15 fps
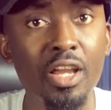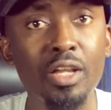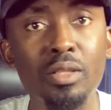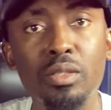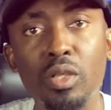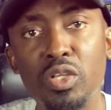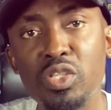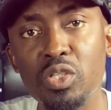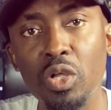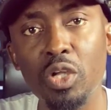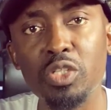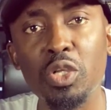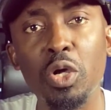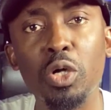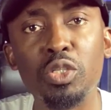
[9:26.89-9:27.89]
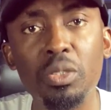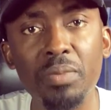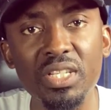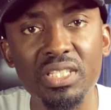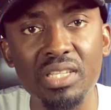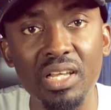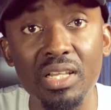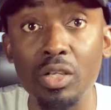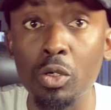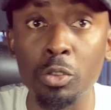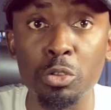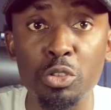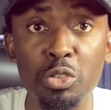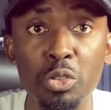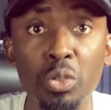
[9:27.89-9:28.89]
does not automatically
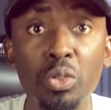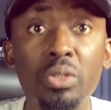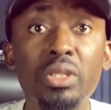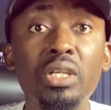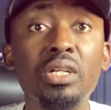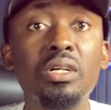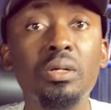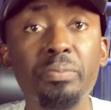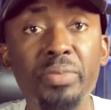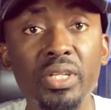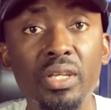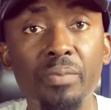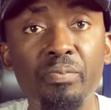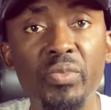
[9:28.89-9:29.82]
control the company.